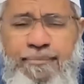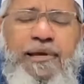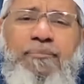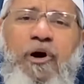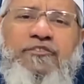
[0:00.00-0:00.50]

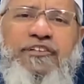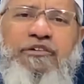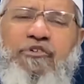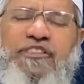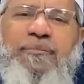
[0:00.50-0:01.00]
beatboxing
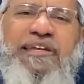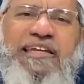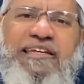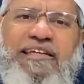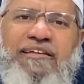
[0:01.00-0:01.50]
was
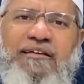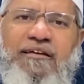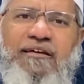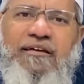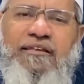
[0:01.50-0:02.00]
imitating
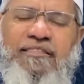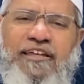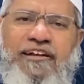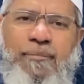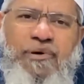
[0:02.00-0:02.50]
the
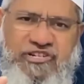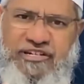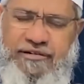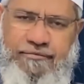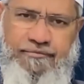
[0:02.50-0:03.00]
drum
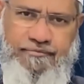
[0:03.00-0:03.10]
machine.